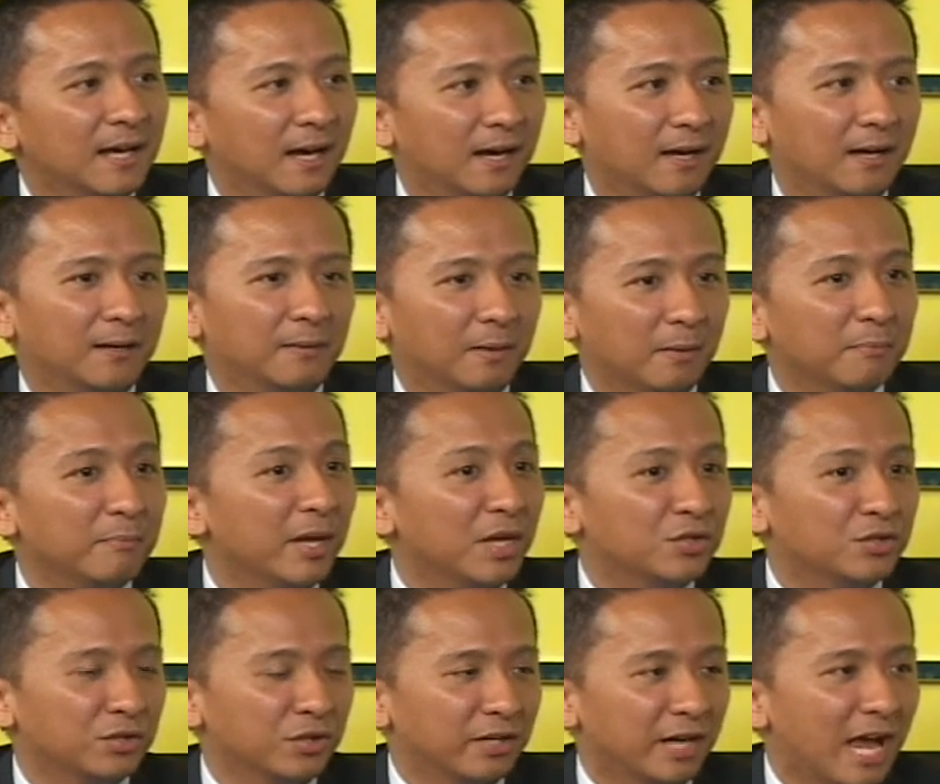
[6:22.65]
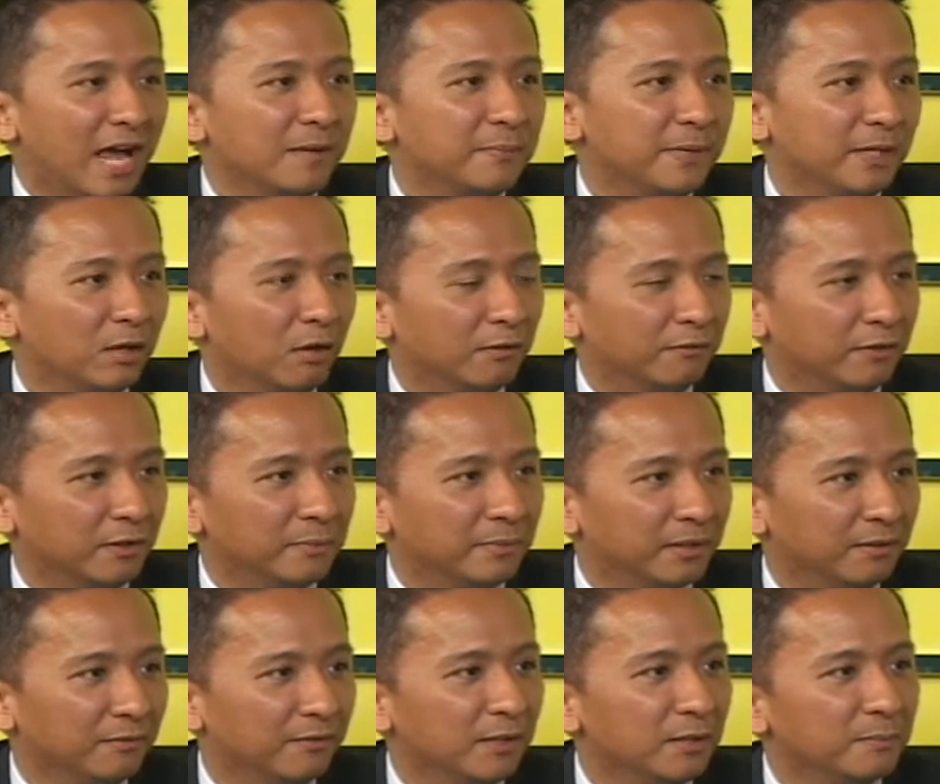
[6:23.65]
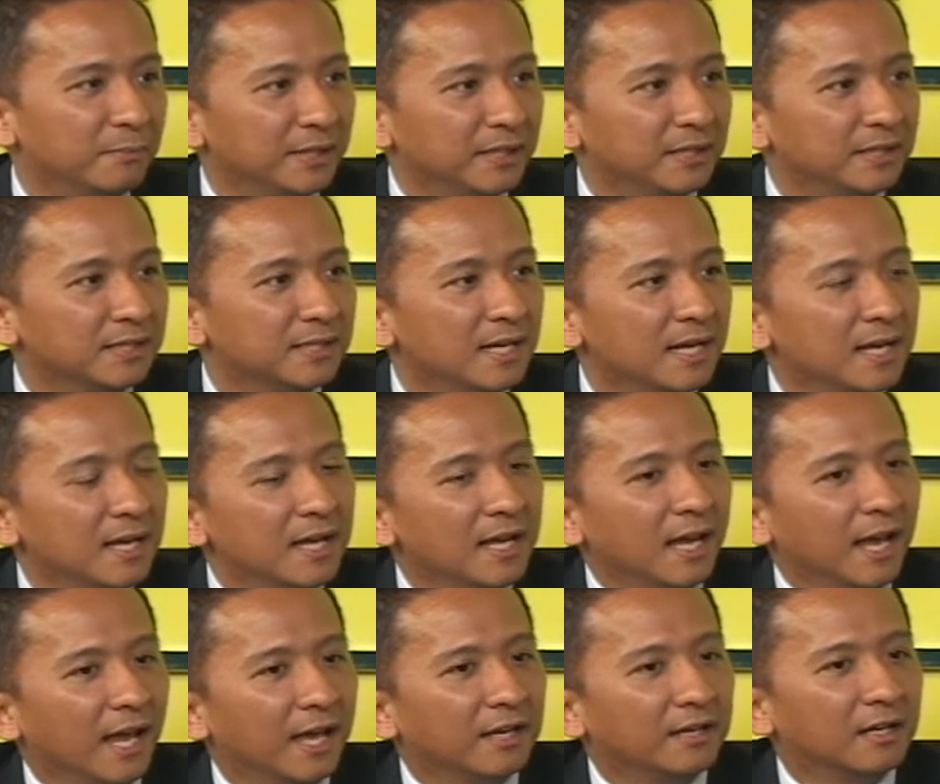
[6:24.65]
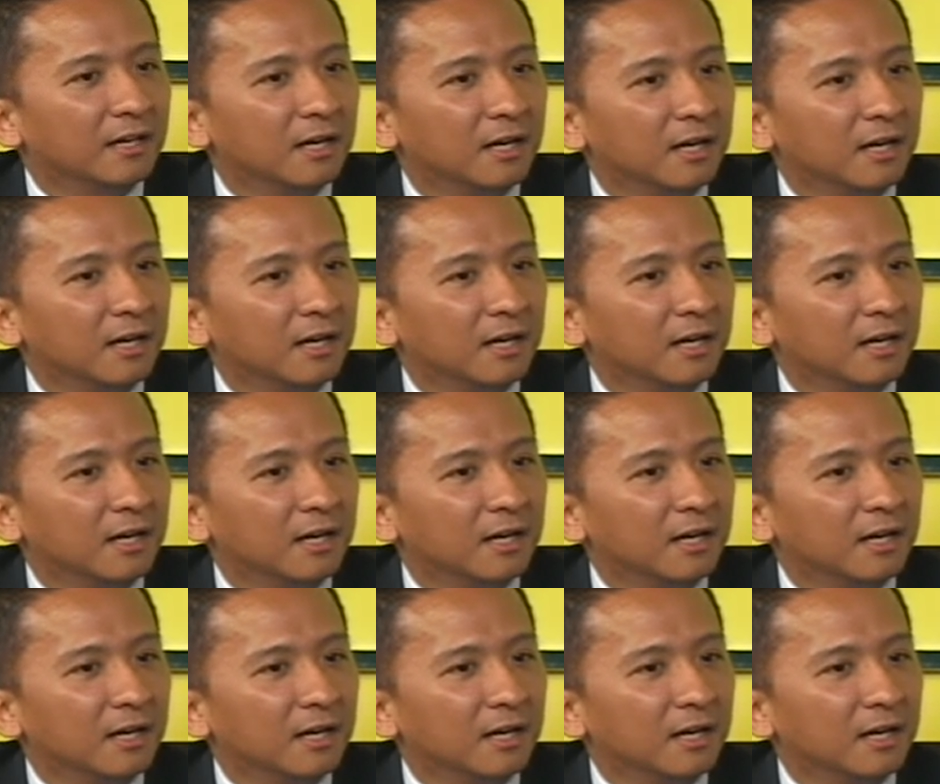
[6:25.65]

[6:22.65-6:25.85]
a major IP law firm in the Philippines. And